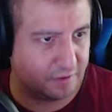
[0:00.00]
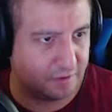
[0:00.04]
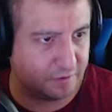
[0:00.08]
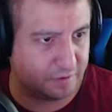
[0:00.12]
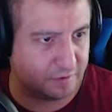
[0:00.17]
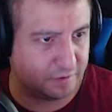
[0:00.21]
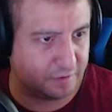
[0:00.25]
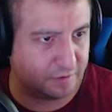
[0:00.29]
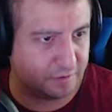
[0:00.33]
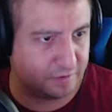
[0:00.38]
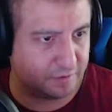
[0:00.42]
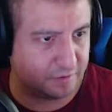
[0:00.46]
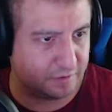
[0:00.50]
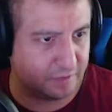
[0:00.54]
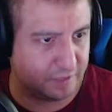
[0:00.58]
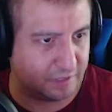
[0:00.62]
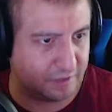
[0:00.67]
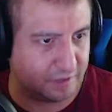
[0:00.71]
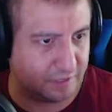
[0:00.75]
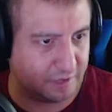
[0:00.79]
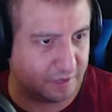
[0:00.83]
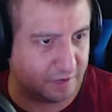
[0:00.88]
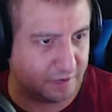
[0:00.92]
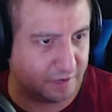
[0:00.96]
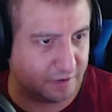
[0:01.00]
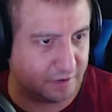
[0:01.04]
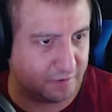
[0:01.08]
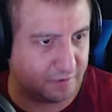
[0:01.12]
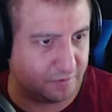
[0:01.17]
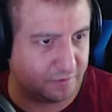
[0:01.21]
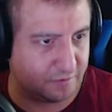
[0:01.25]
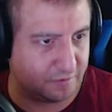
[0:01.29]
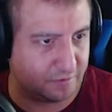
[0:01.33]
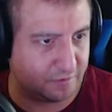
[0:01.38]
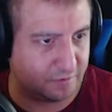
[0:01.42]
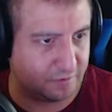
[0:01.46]
Let's get that
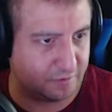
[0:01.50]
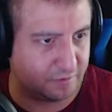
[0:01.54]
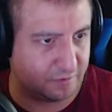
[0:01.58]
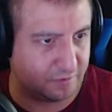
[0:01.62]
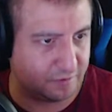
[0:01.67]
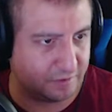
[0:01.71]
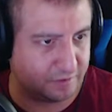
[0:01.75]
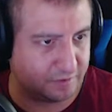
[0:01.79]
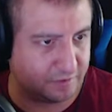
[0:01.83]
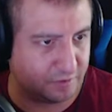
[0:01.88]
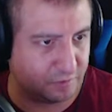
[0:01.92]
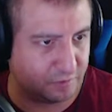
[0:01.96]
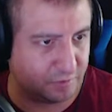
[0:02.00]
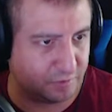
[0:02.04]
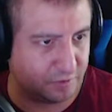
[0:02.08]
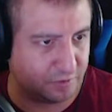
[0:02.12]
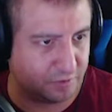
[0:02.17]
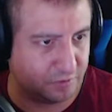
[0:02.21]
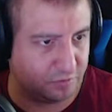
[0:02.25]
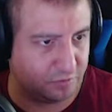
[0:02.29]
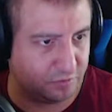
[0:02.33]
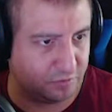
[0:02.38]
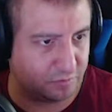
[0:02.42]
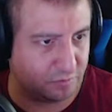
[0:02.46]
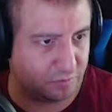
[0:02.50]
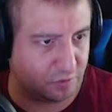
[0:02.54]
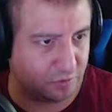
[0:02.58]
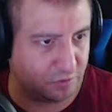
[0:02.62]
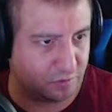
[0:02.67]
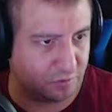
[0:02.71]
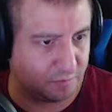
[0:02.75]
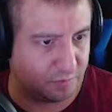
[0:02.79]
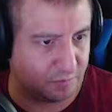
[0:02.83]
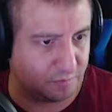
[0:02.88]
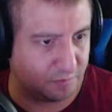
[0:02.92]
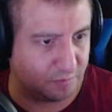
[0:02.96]
down. It's a little bit too small,
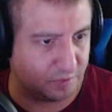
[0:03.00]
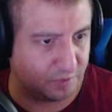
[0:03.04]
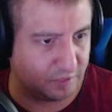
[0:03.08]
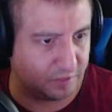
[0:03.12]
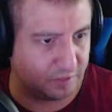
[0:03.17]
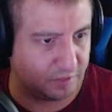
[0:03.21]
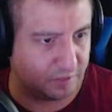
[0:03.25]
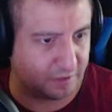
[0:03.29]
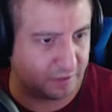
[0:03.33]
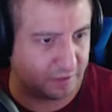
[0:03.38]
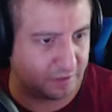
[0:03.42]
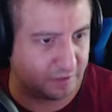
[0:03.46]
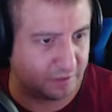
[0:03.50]
but we'll get there.